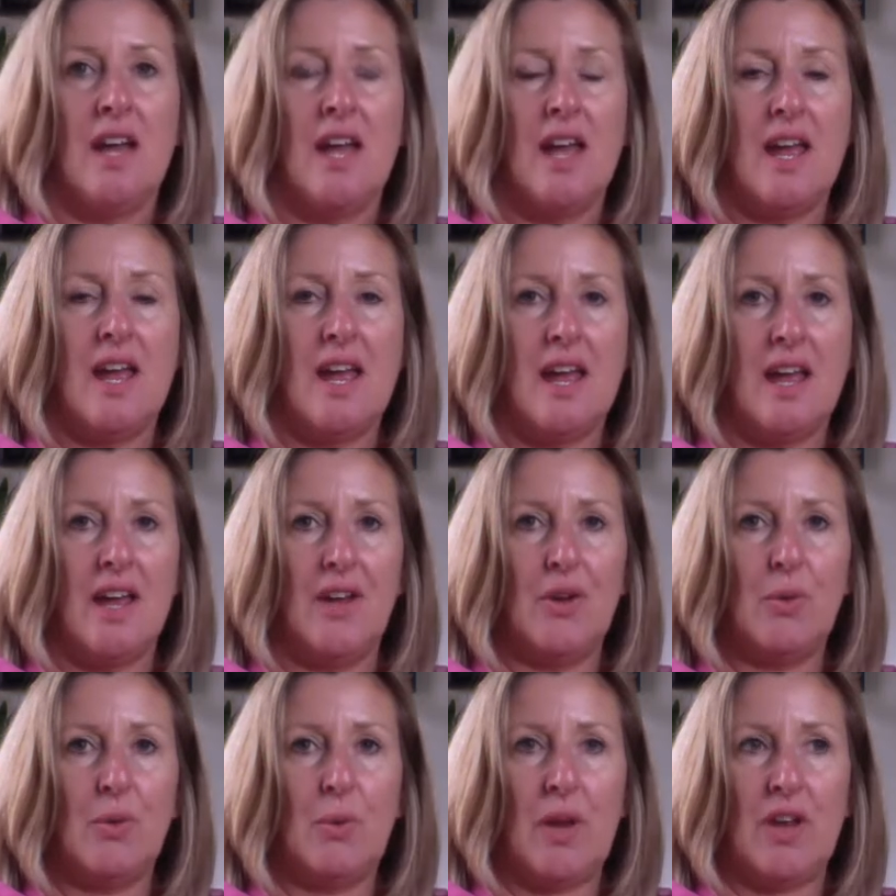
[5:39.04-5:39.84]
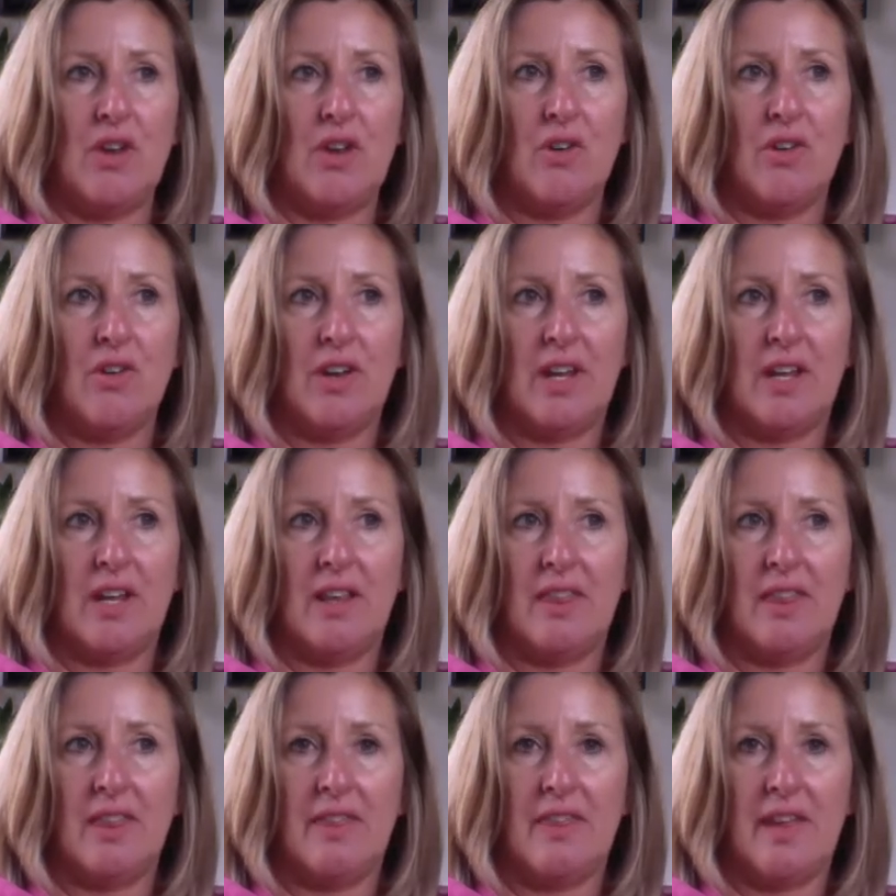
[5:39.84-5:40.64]
And when you're
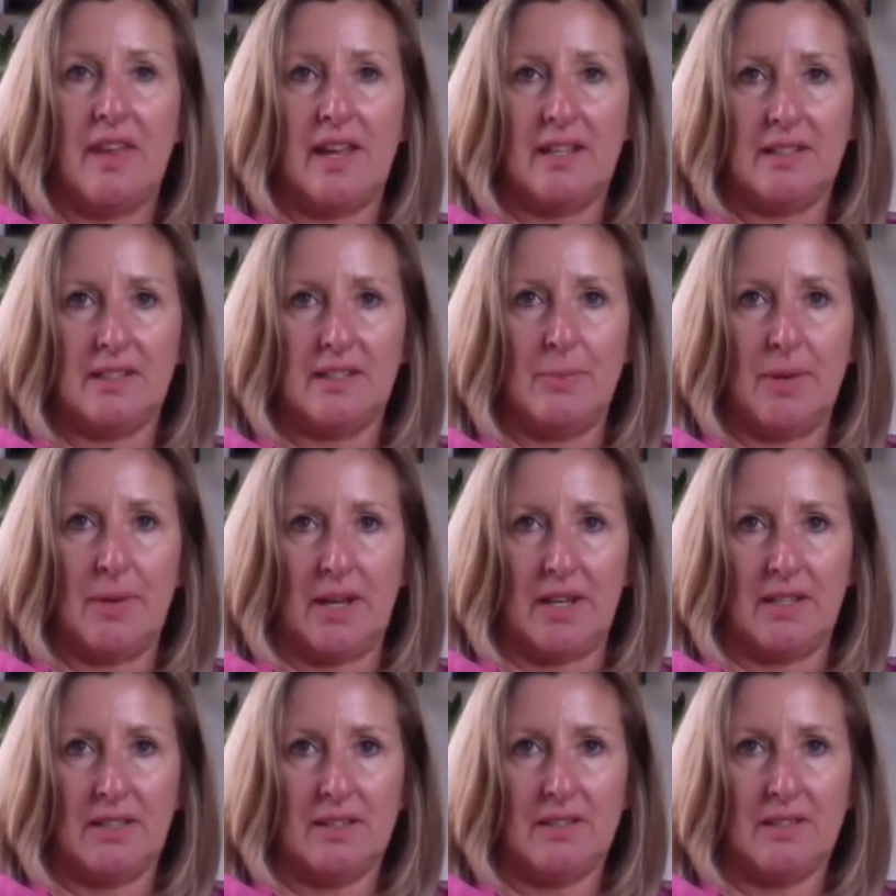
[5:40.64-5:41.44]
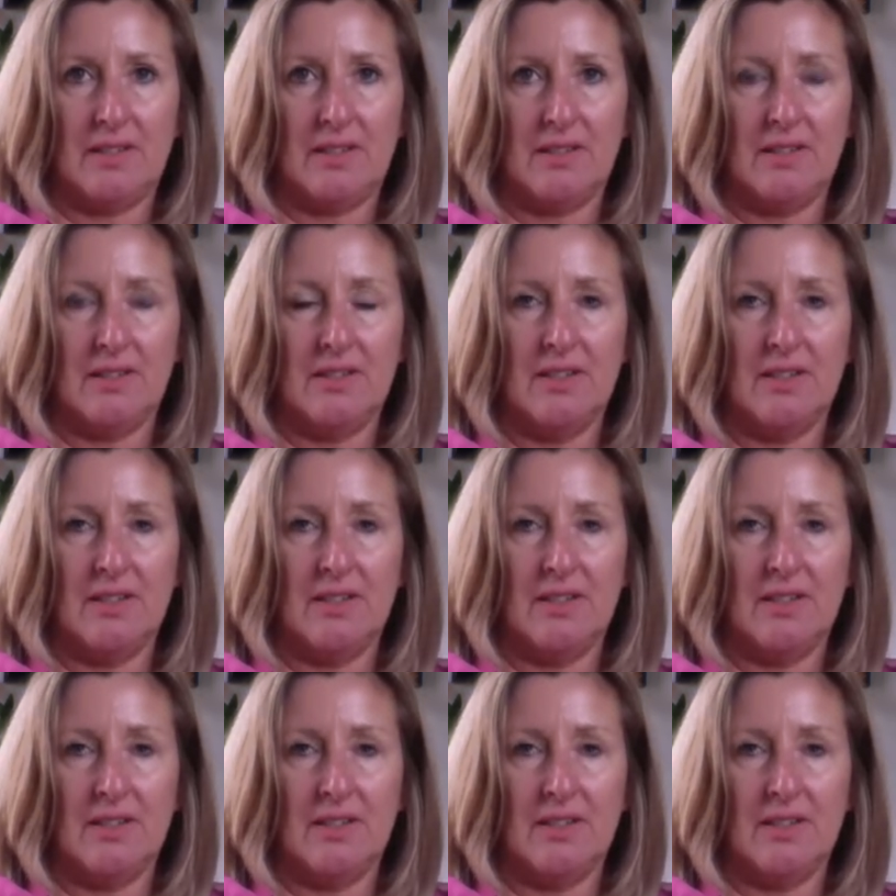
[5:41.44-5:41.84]
in that space,